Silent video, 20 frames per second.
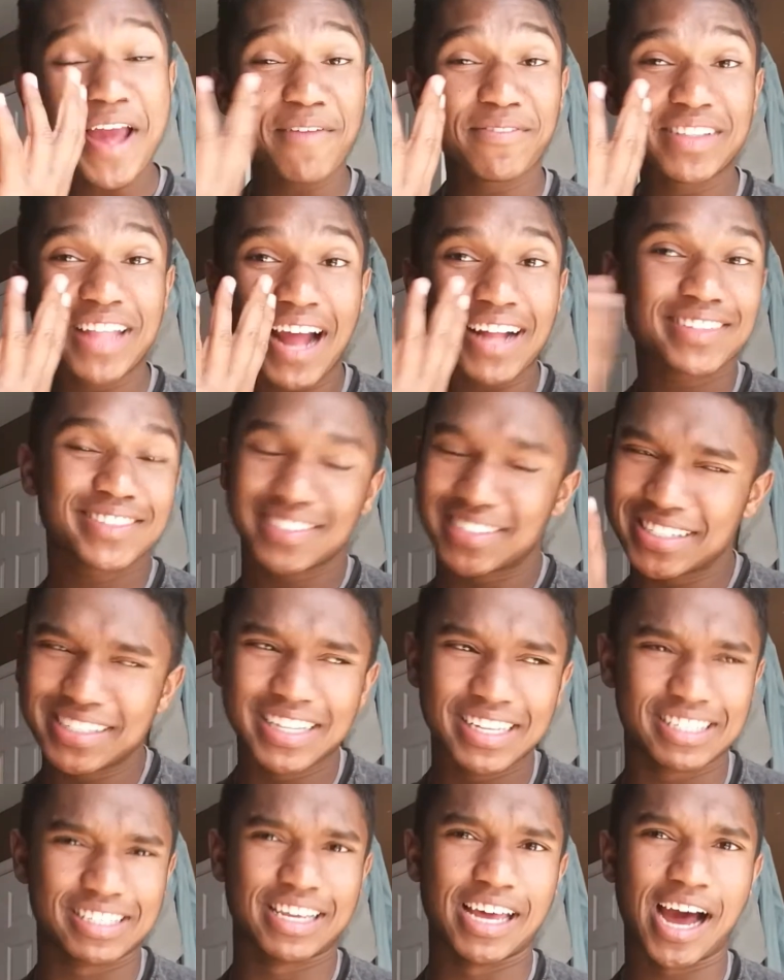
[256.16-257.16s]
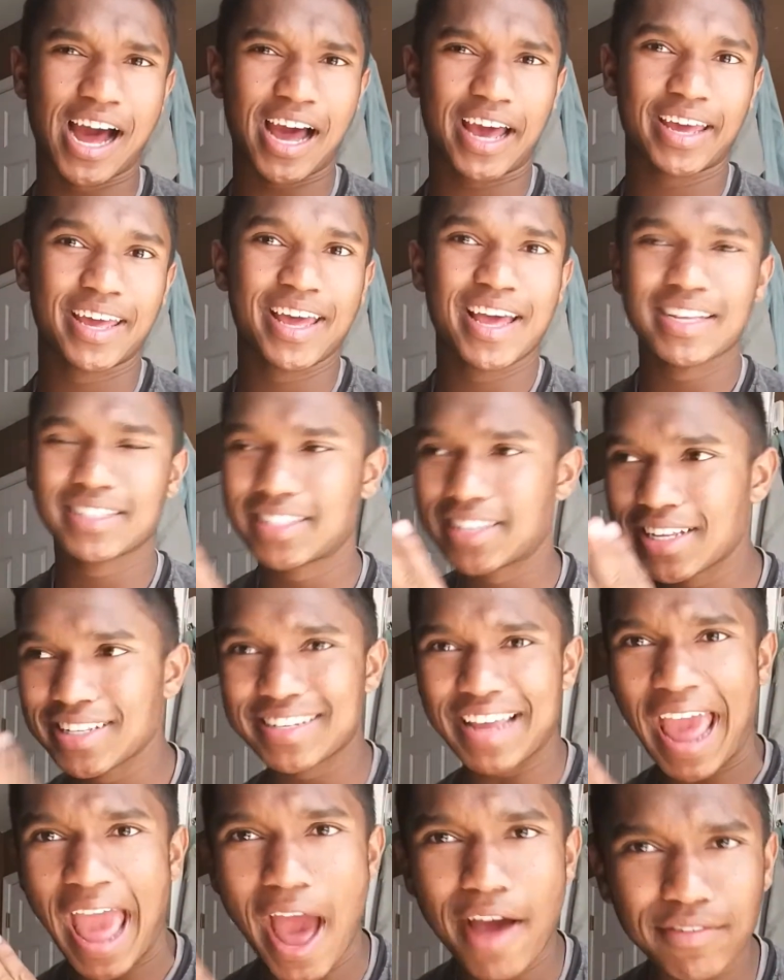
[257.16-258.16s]
We have not seen this guy
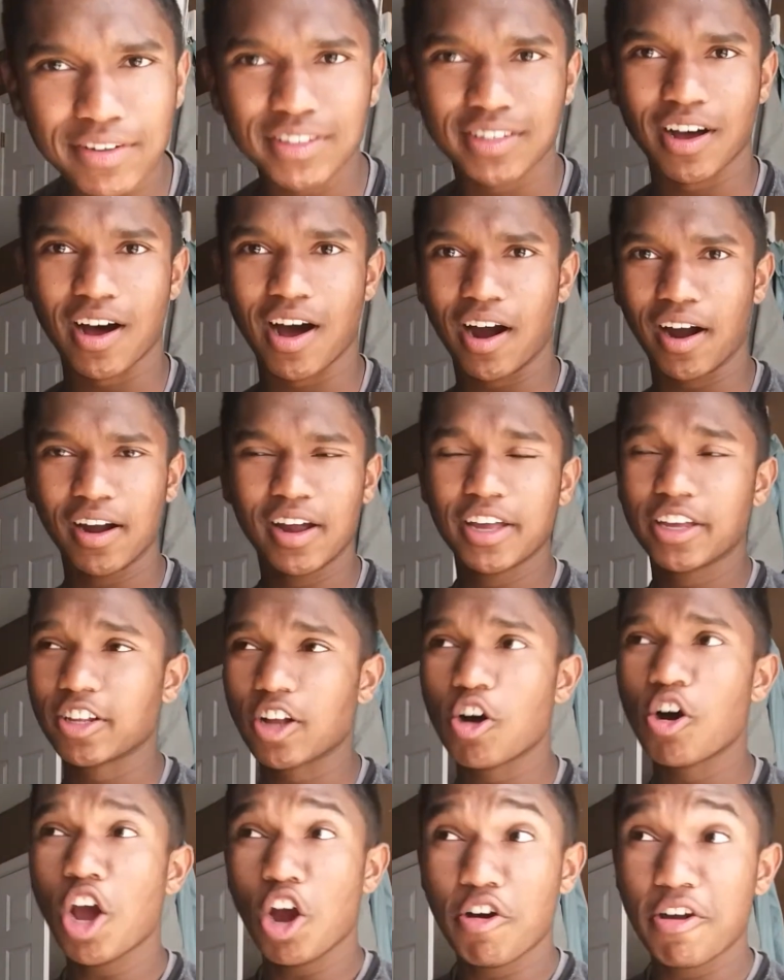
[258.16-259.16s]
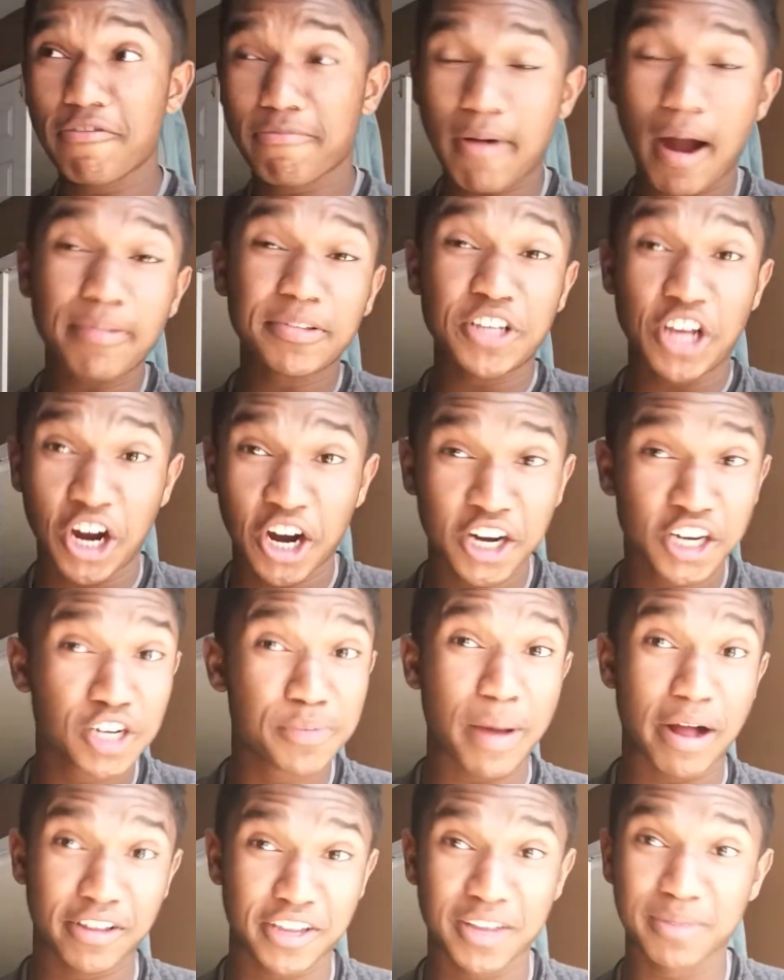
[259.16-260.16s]
since Avatar. You know, we've probably
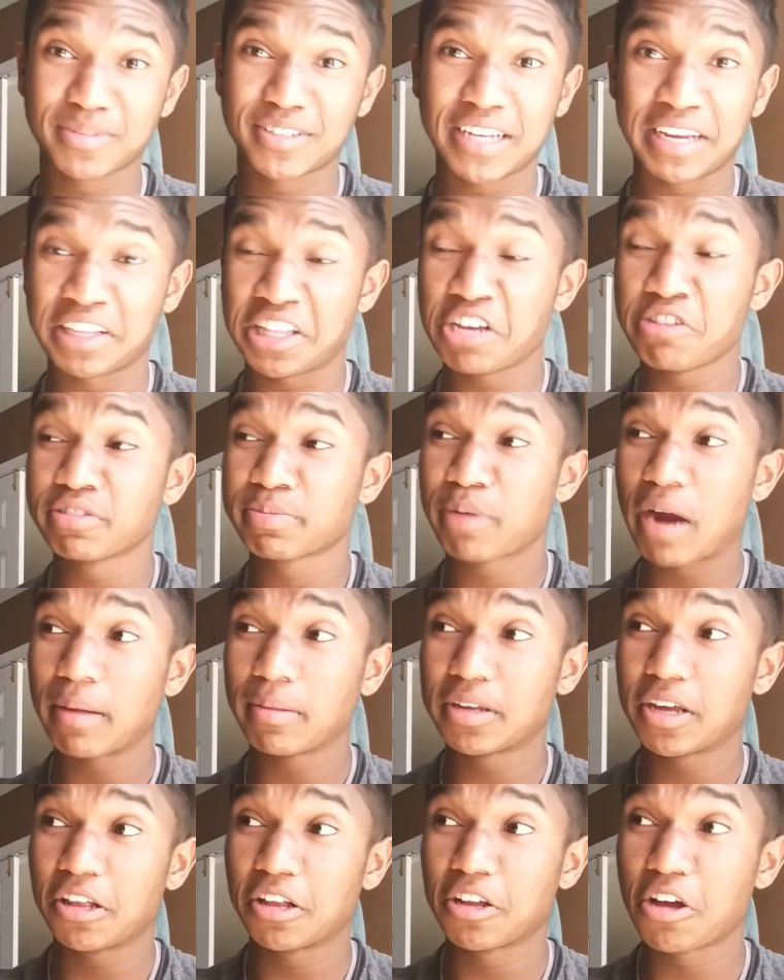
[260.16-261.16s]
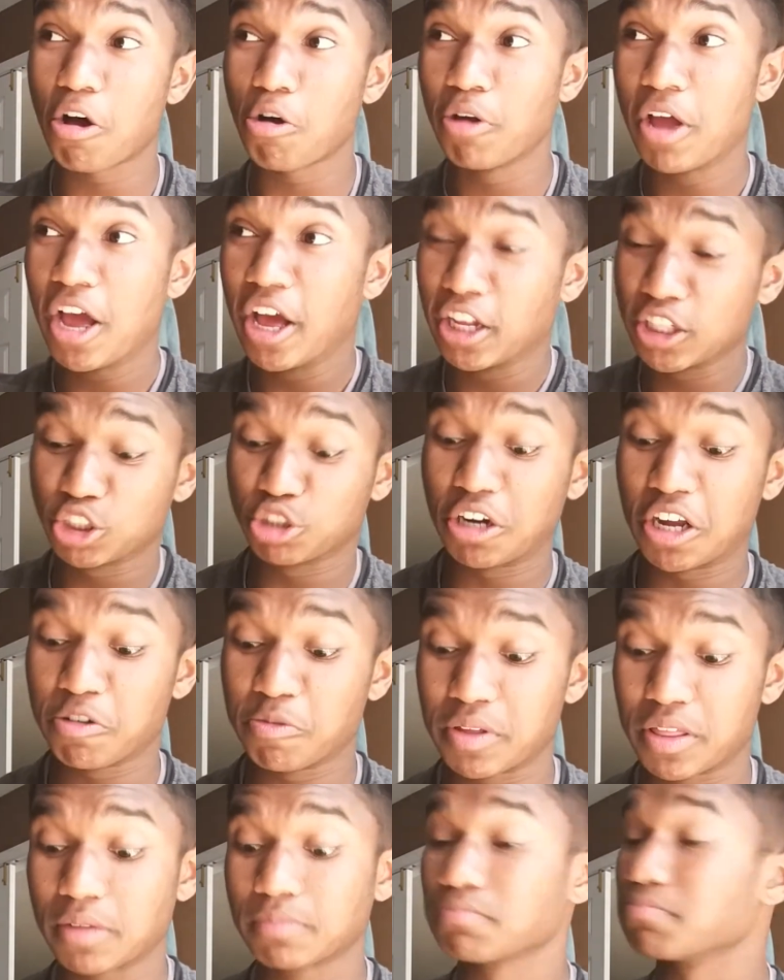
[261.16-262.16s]
heard about him saying he was probably gonna go
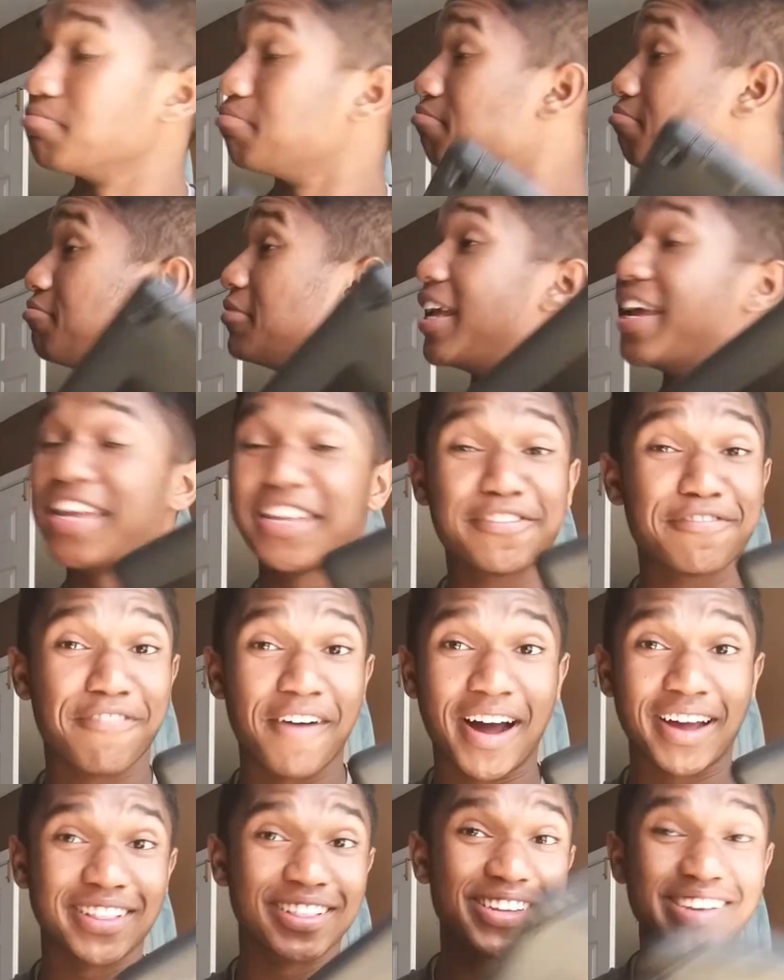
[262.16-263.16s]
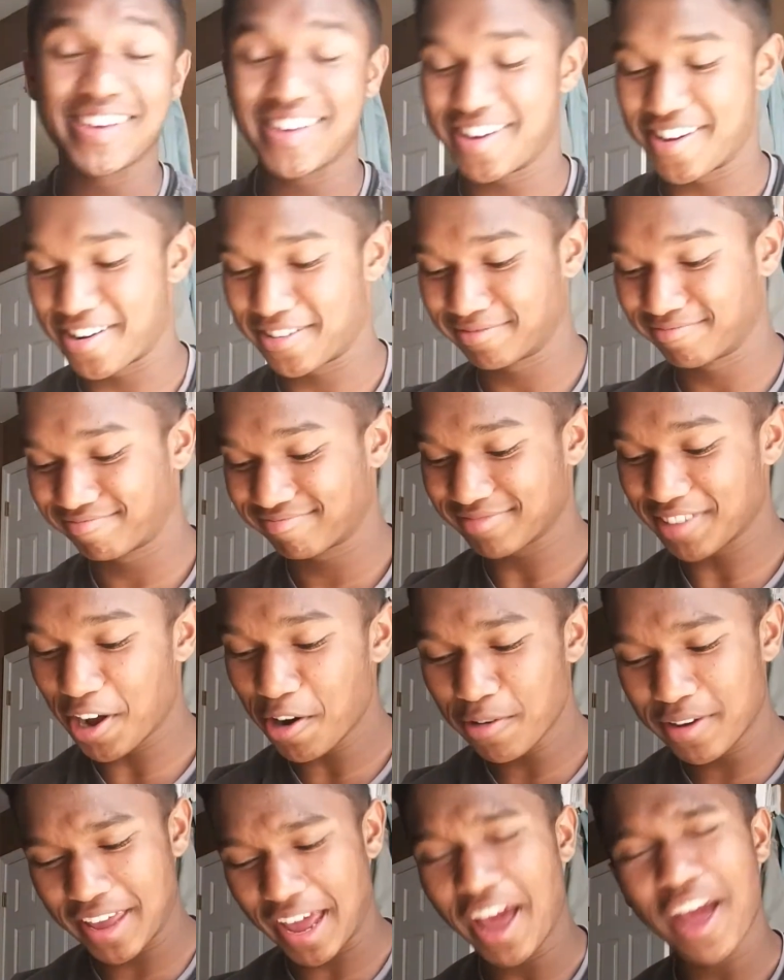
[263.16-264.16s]
train with him. He's finally here.
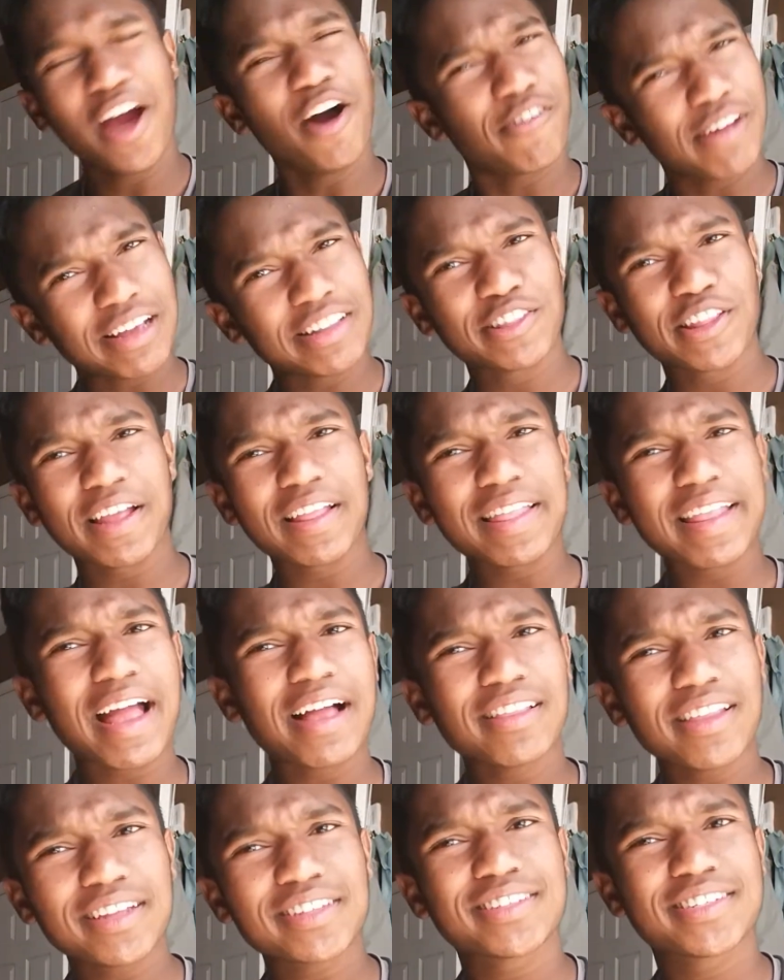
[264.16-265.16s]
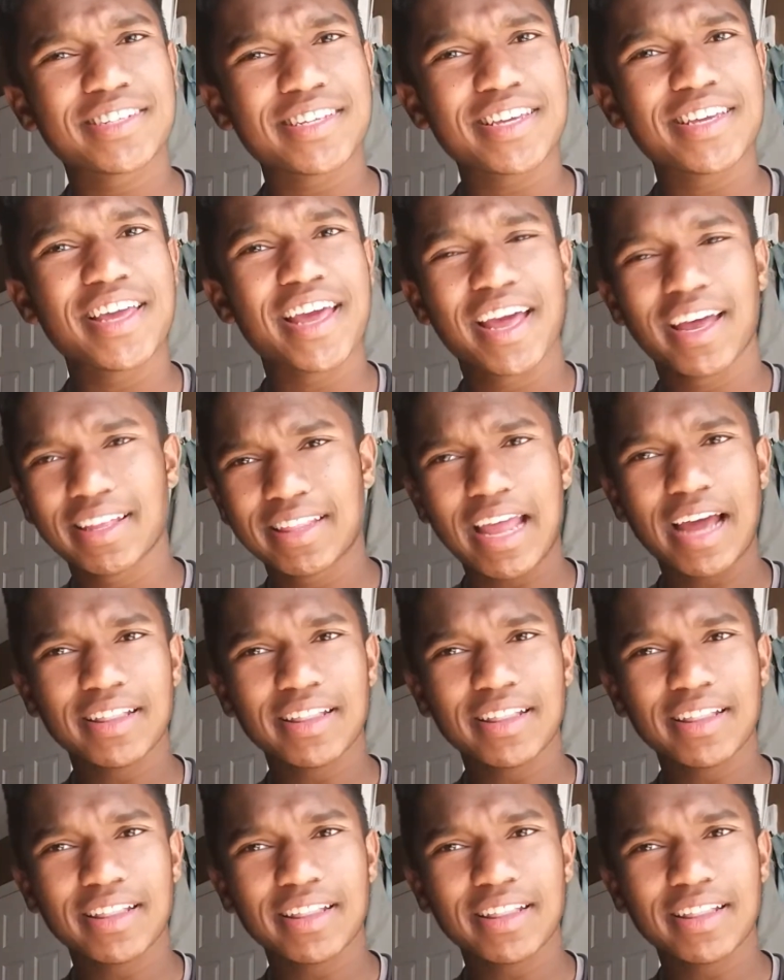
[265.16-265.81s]
Okay, okay, now, now let's see.